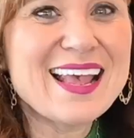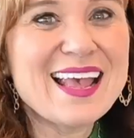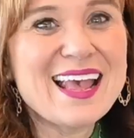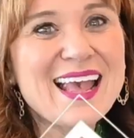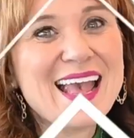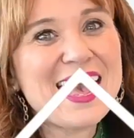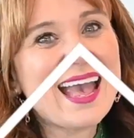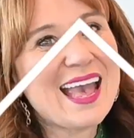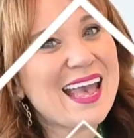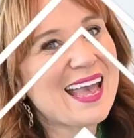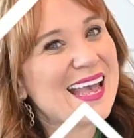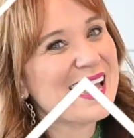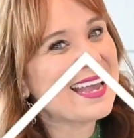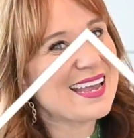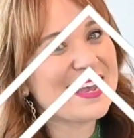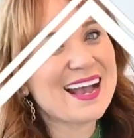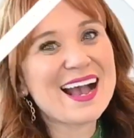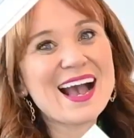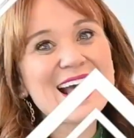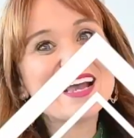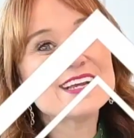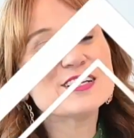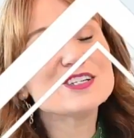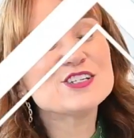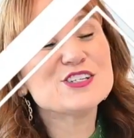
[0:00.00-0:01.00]
Hey,
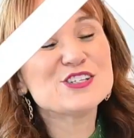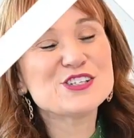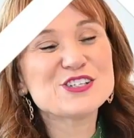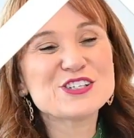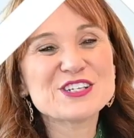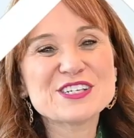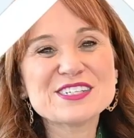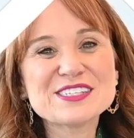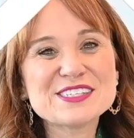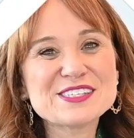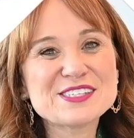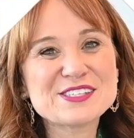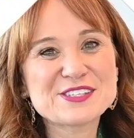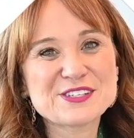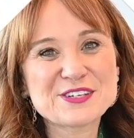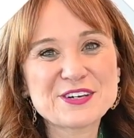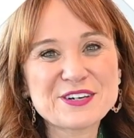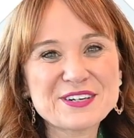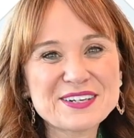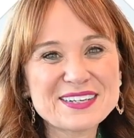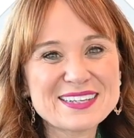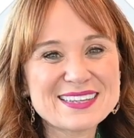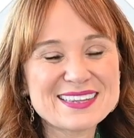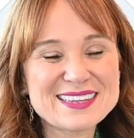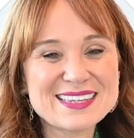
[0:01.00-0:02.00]
I just
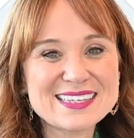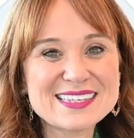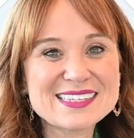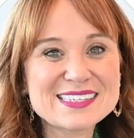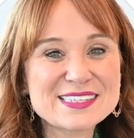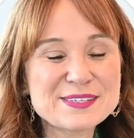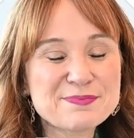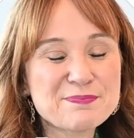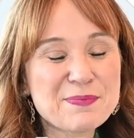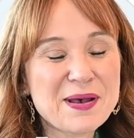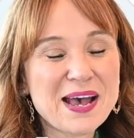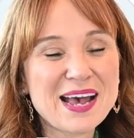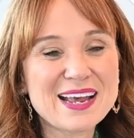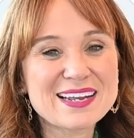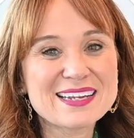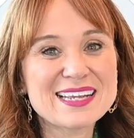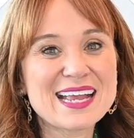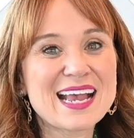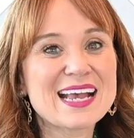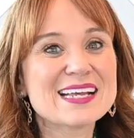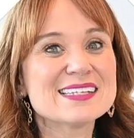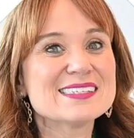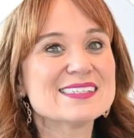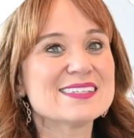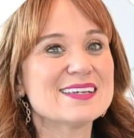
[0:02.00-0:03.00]
started this
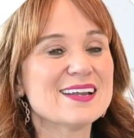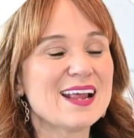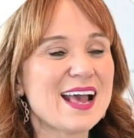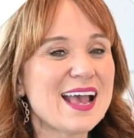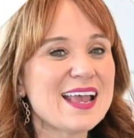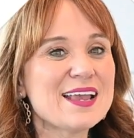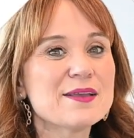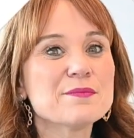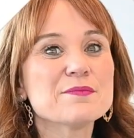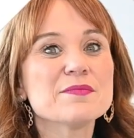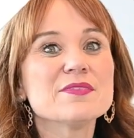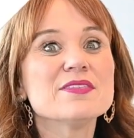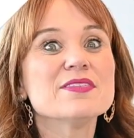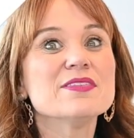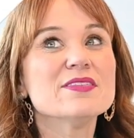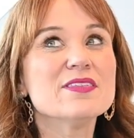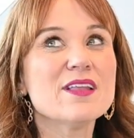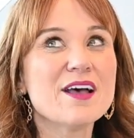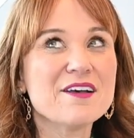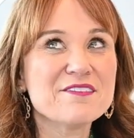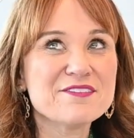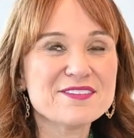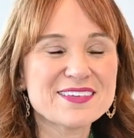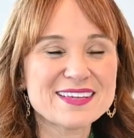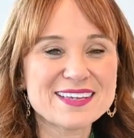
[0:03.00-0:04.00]
podcast and I am
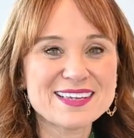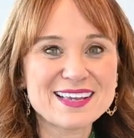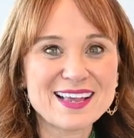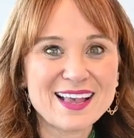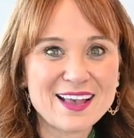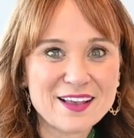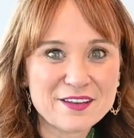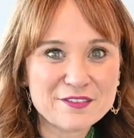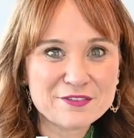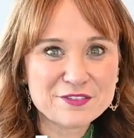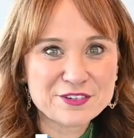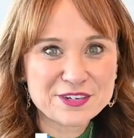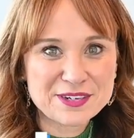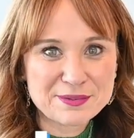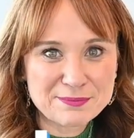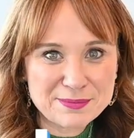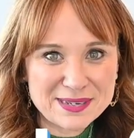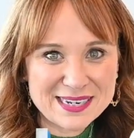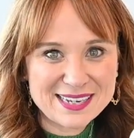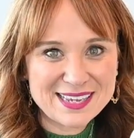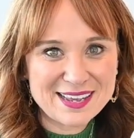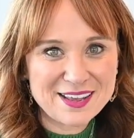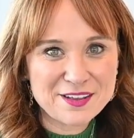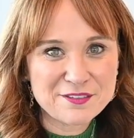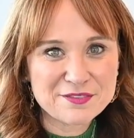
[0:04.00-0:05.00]
loving every
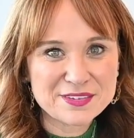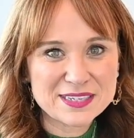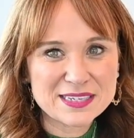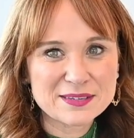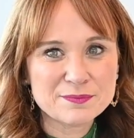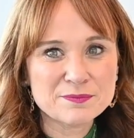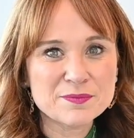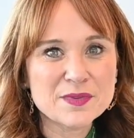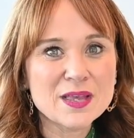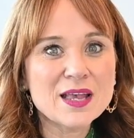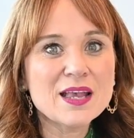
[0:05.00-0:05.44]
minute of it.